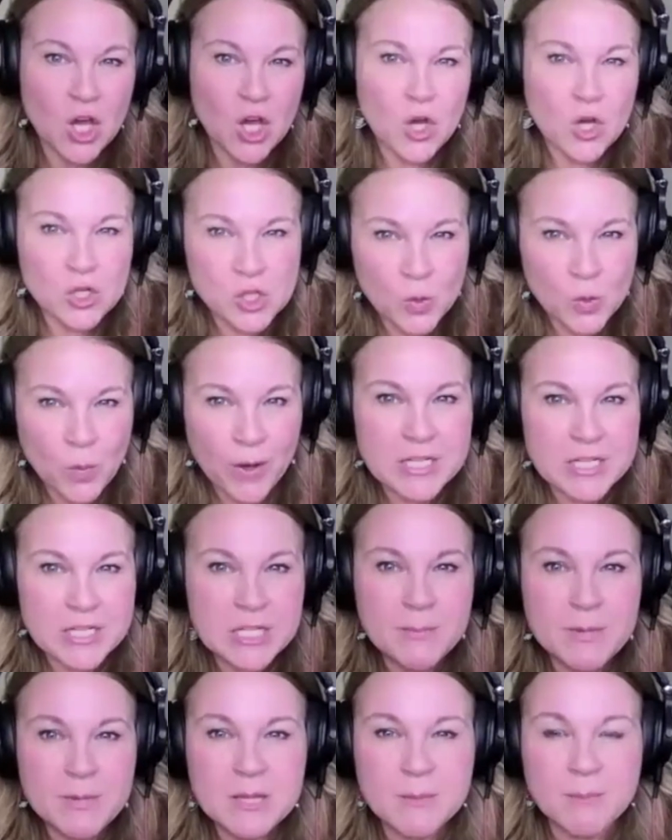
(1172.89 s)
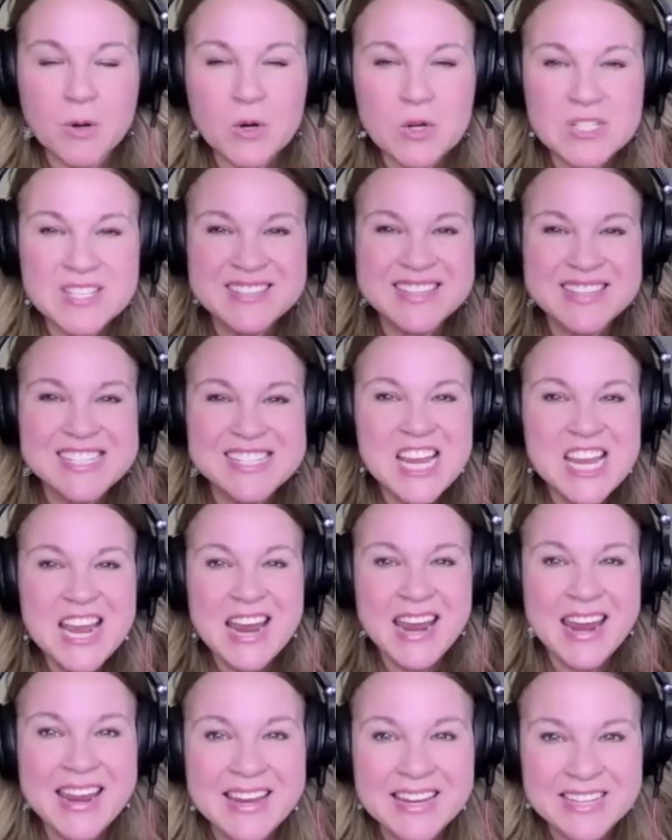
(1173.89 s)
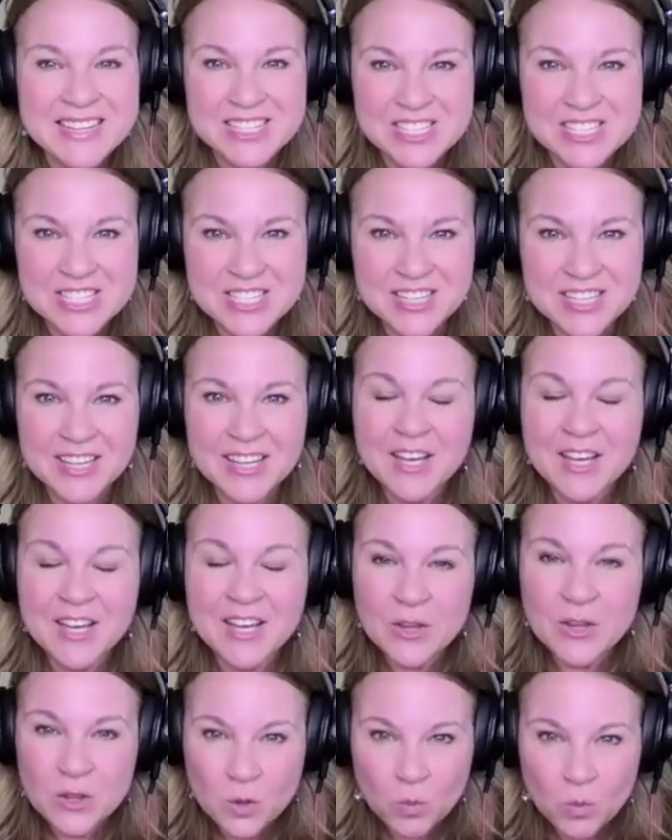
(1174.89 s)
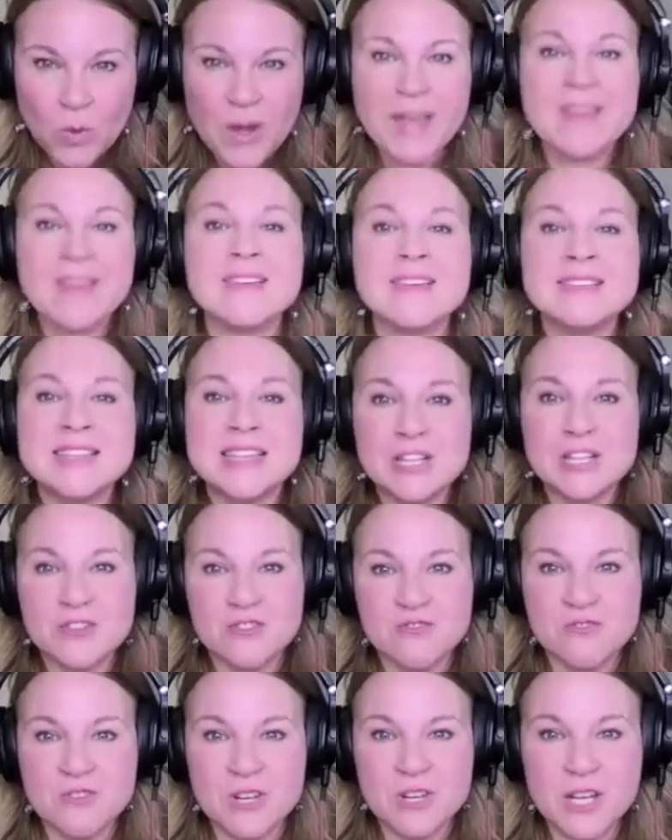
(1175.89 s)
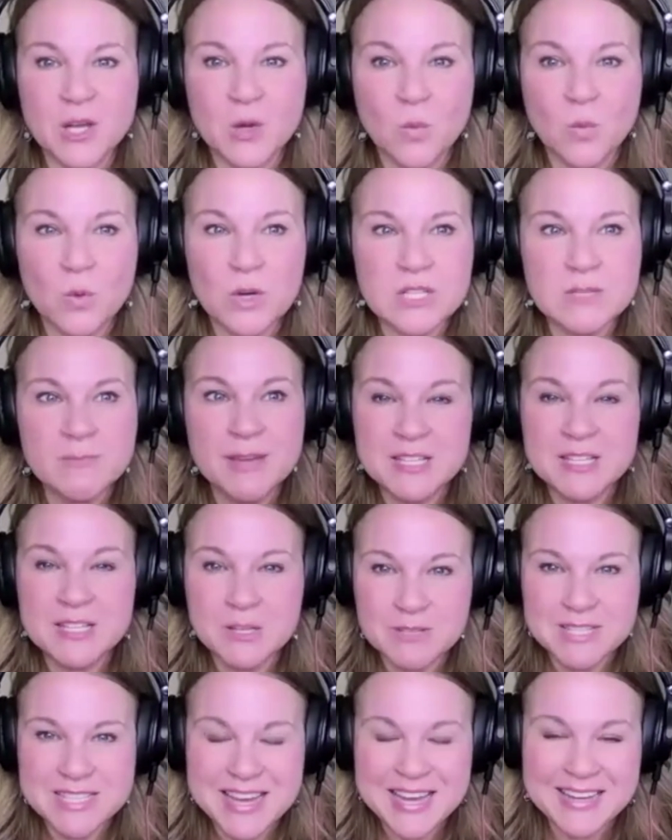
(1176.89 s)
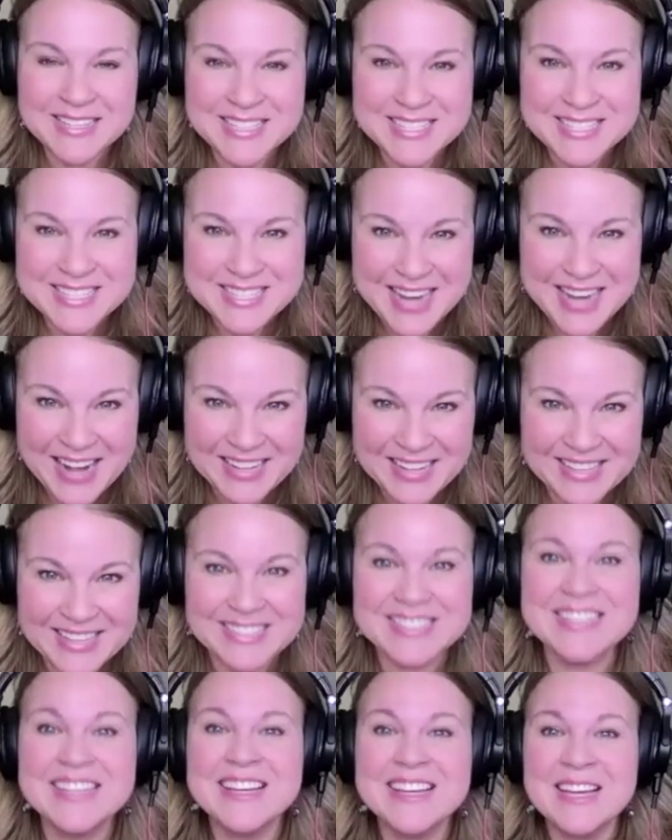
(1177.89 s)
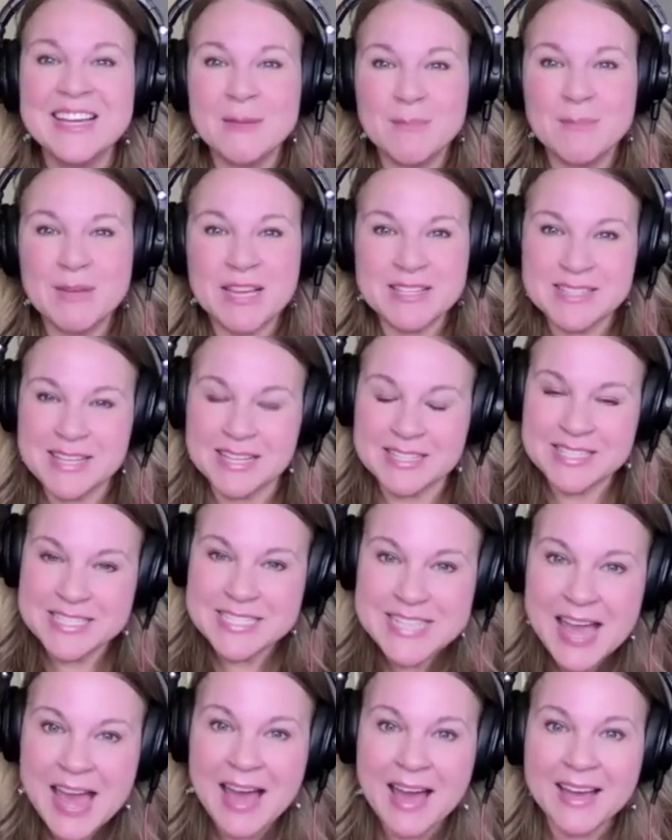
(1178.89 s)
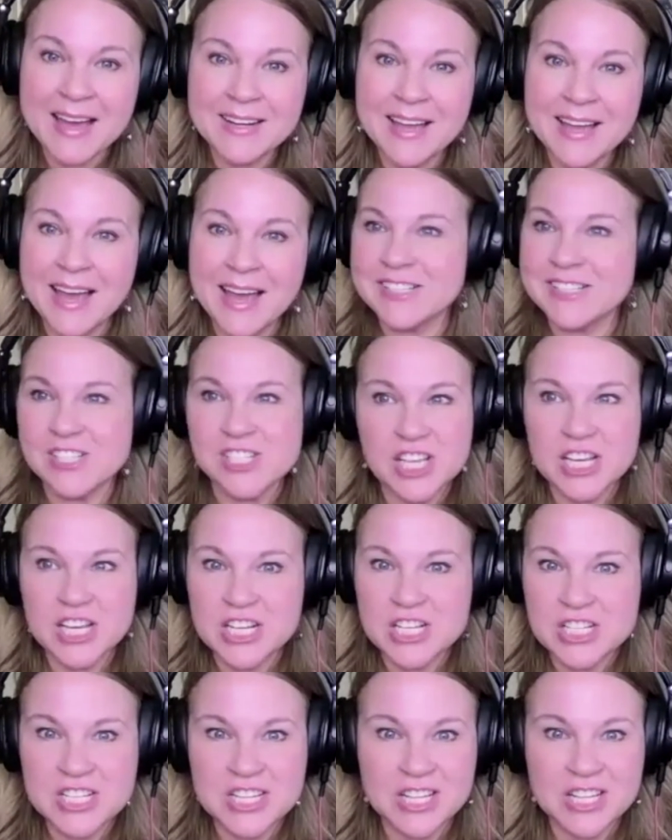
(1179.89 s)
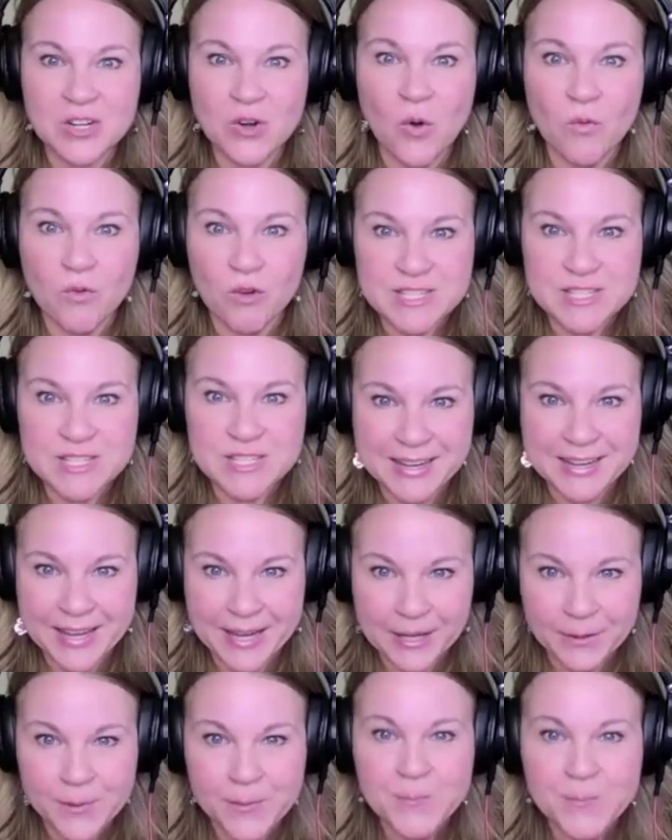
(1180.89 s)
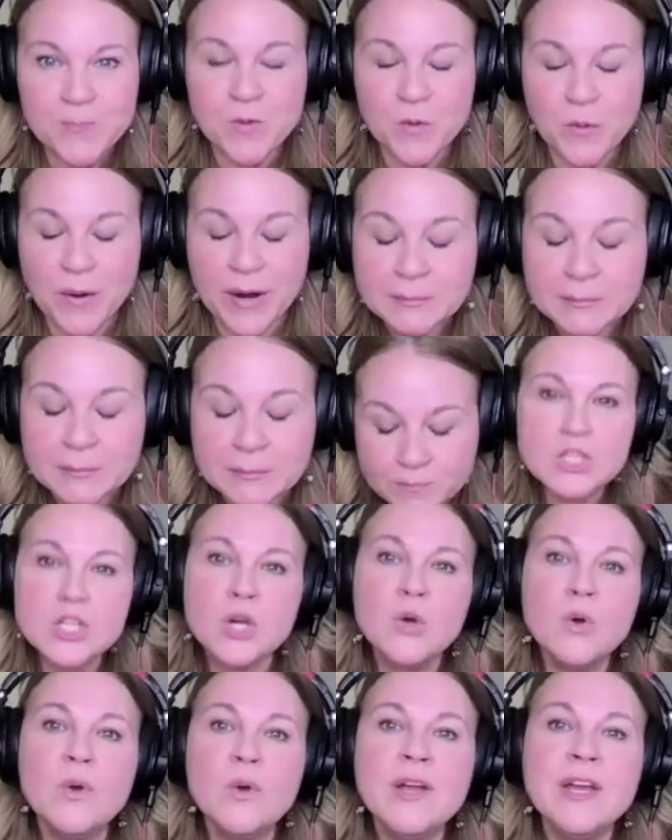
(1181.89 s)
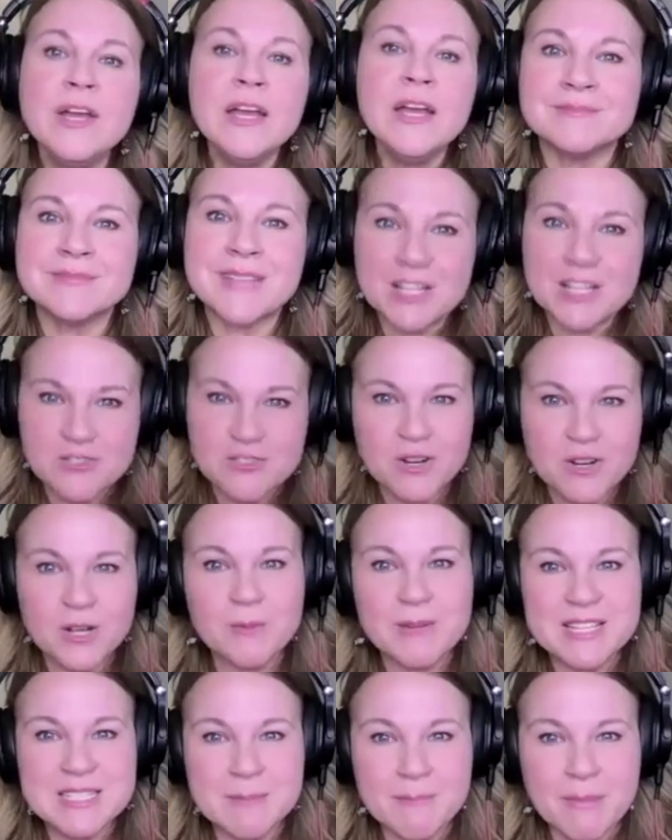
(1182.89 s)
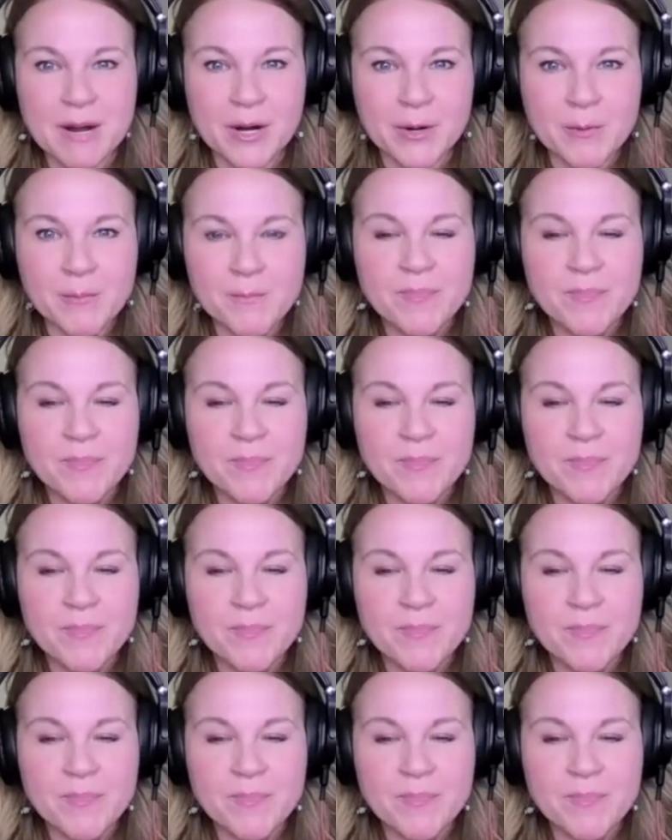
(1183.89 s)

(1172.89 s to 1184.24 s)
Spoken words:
She wanted to be the person that changed the way this industry was being so stagnant because that stat hadn't changed in over a decade, right? So that trailblazing part.